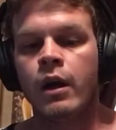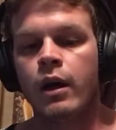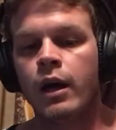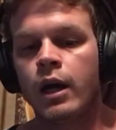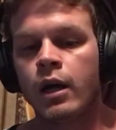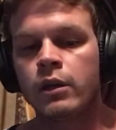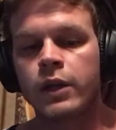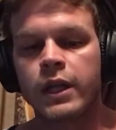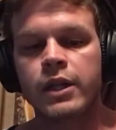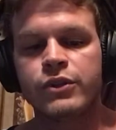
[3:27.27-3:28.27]
look
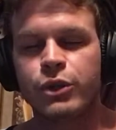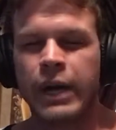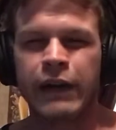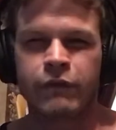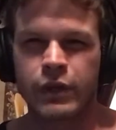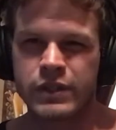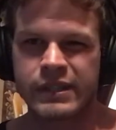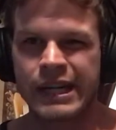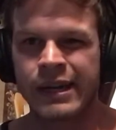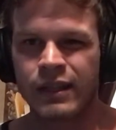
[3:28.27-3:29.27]
into how
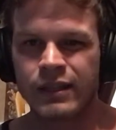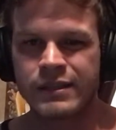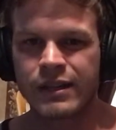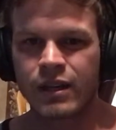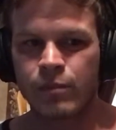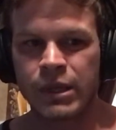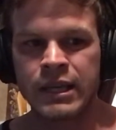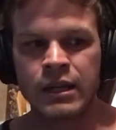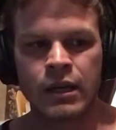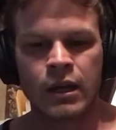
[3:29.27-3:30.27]
versatile is it going to
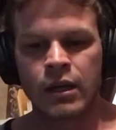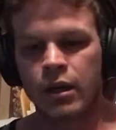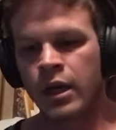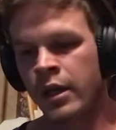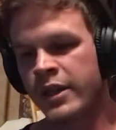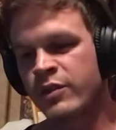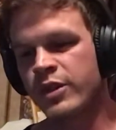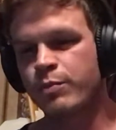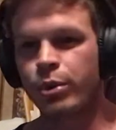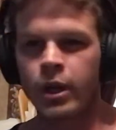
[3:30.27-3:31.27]
be. This one's
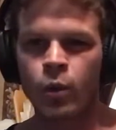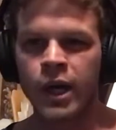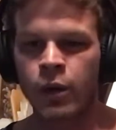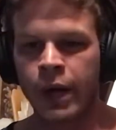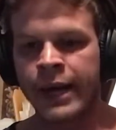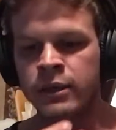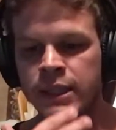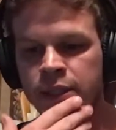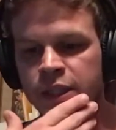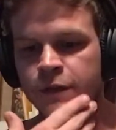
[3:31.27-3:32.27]
pretty well
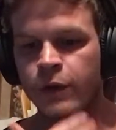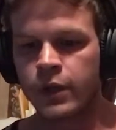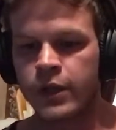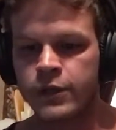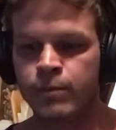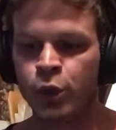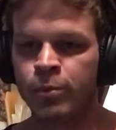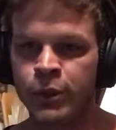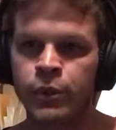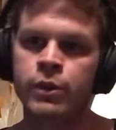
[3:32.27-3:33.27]
rounded as far as
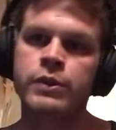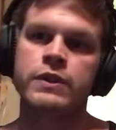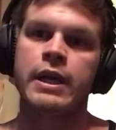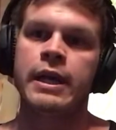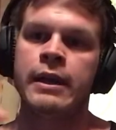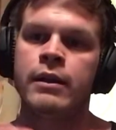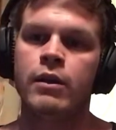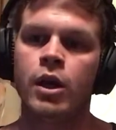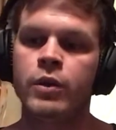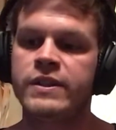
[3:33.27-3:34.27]
boo-boos and
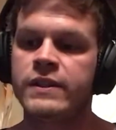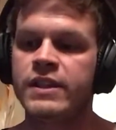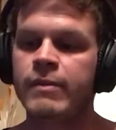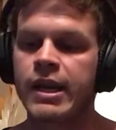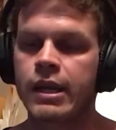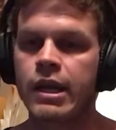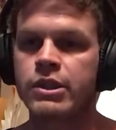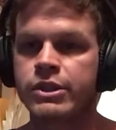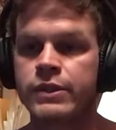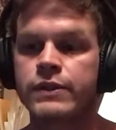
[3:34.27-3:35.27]
OTC
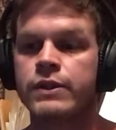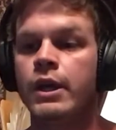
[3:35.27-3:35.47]
medications,